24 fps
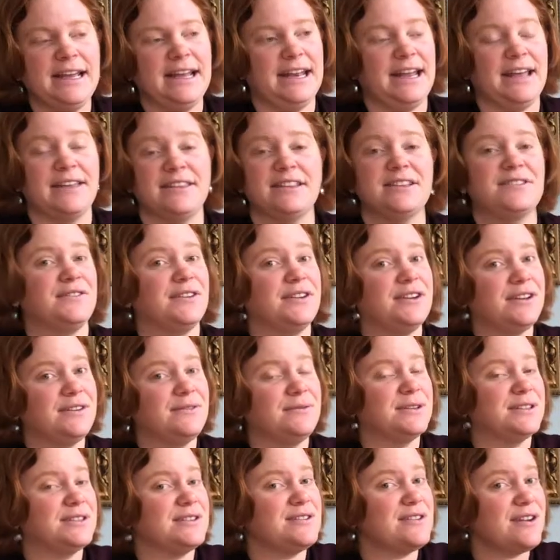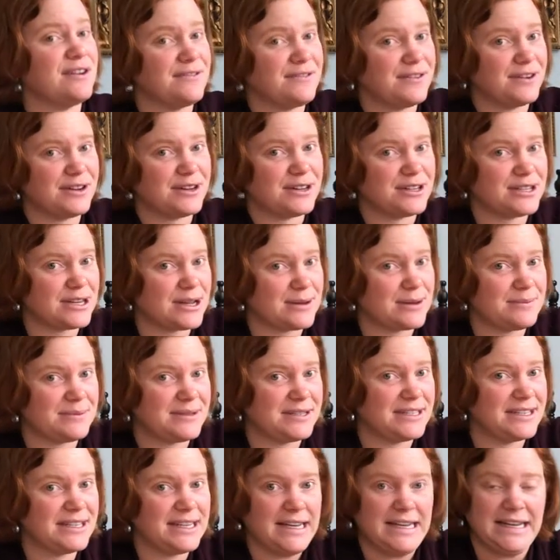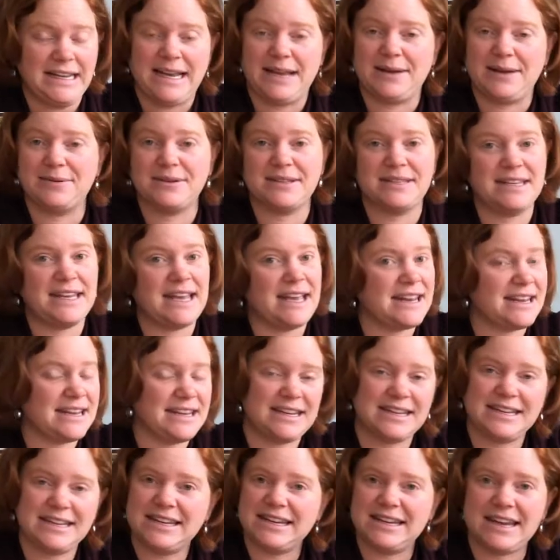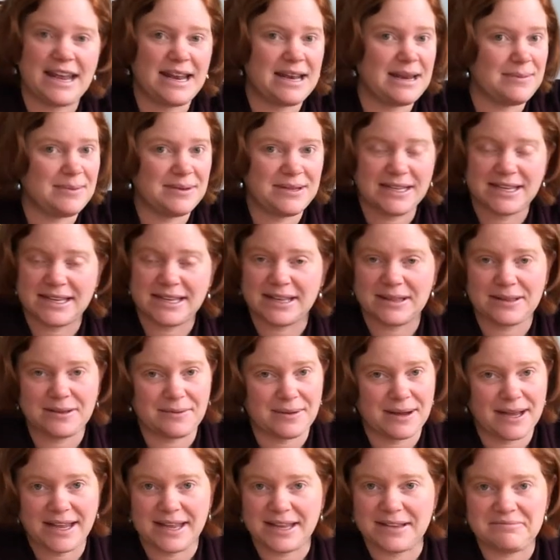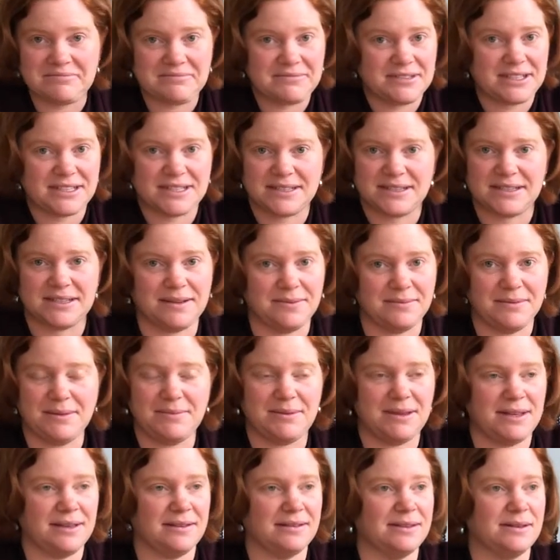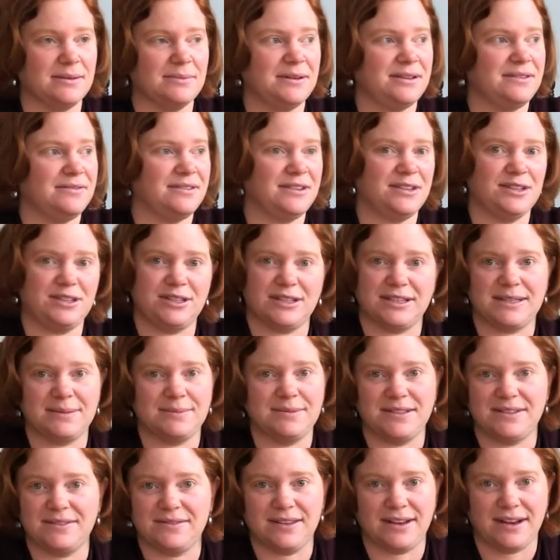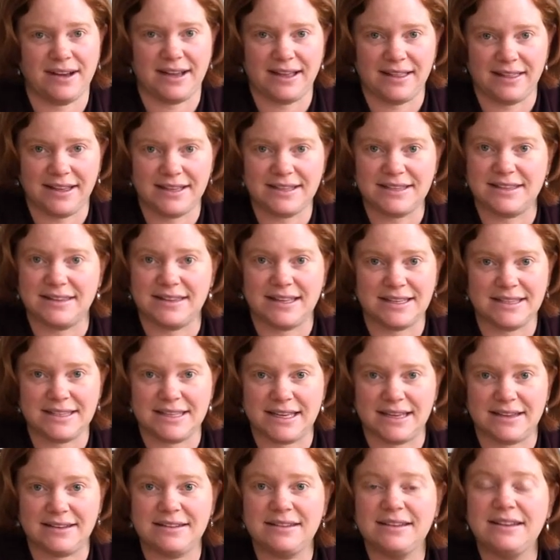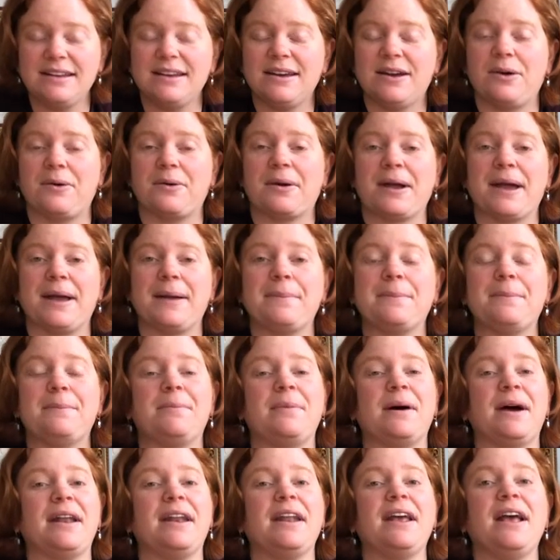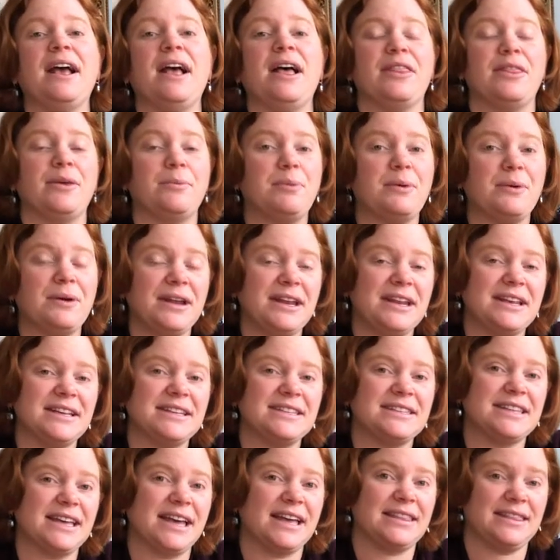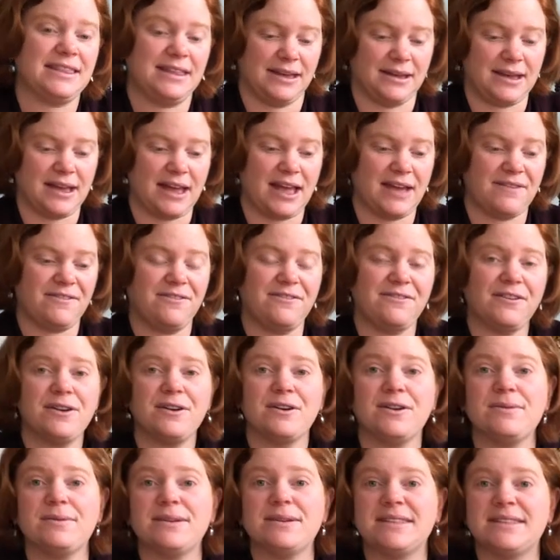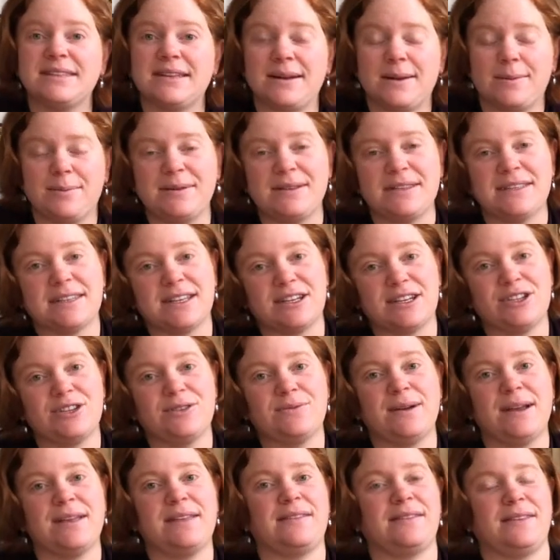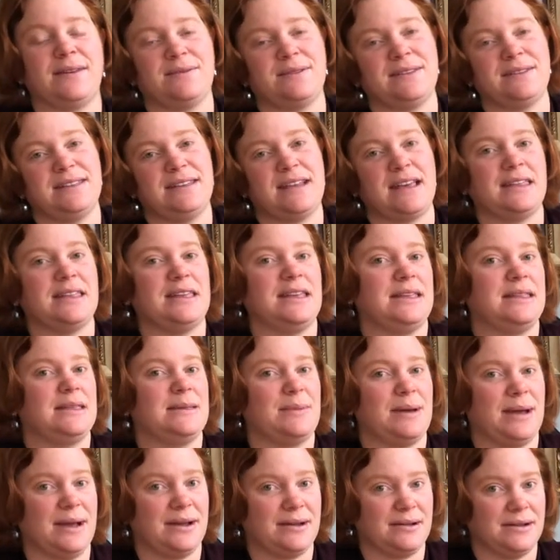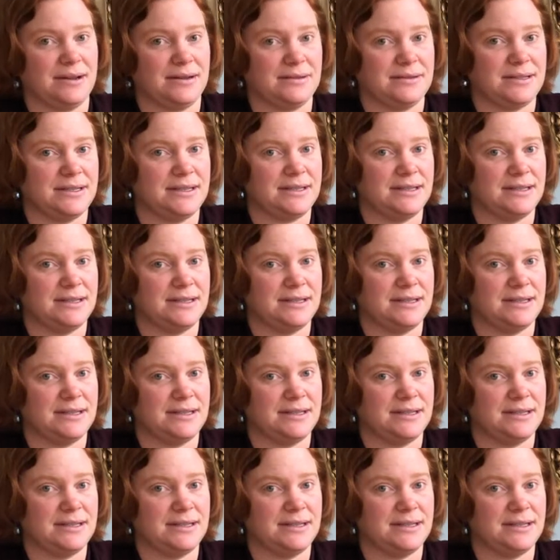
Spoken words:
Now, this photo was not photoshopped. It wasn't edited in any particular way, just maybe a little bit of an adjustment of the highlights, and that's it. Okay, but the point is that the photo was set up in such a way that there was nothing in the background,